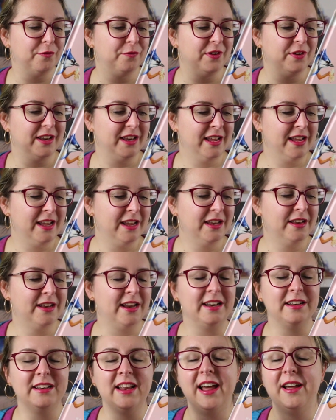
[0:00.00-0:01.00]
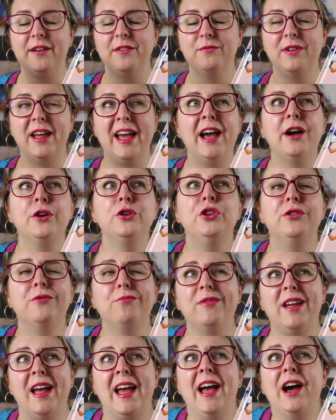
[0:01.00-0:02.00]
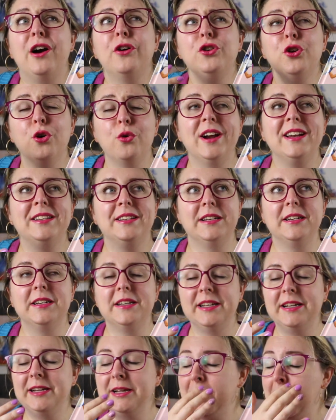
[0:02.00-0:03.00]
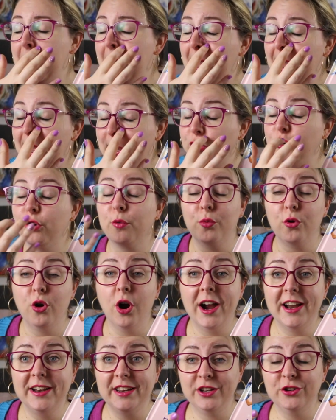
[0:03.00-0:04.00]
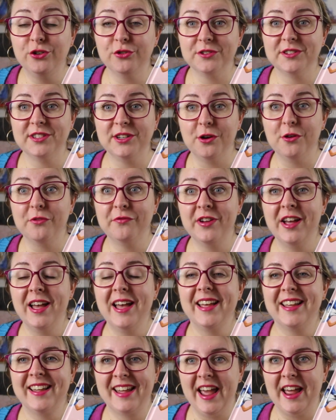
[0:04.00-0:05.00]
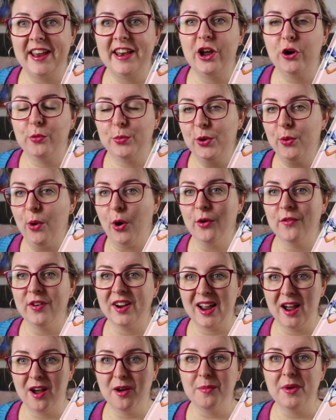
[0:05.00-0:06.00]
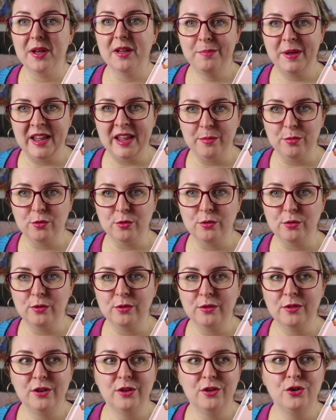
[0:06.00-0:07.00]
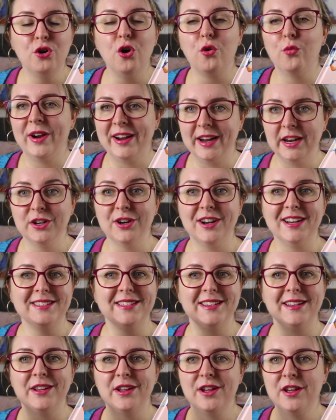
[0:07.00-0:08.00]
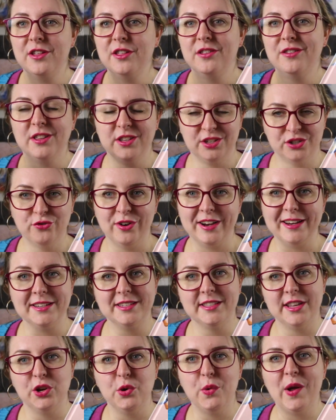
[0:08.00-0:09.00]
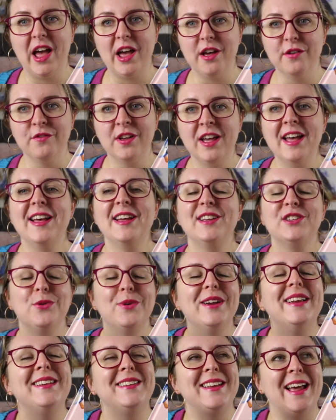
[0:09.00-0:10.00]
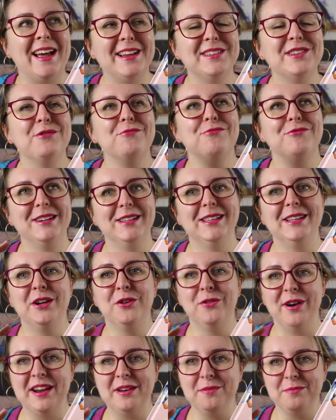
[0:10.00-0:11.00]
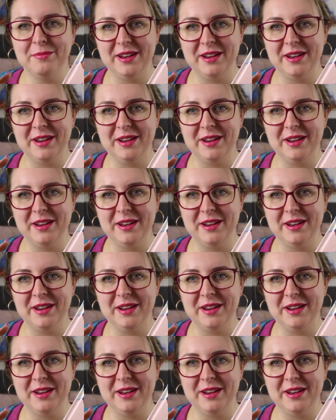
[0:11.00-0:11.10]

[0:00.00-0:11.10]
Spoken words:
fit in and how your identity and your pride in yourself can help you overcome people not recognizing the strengths that you have. So it has a really great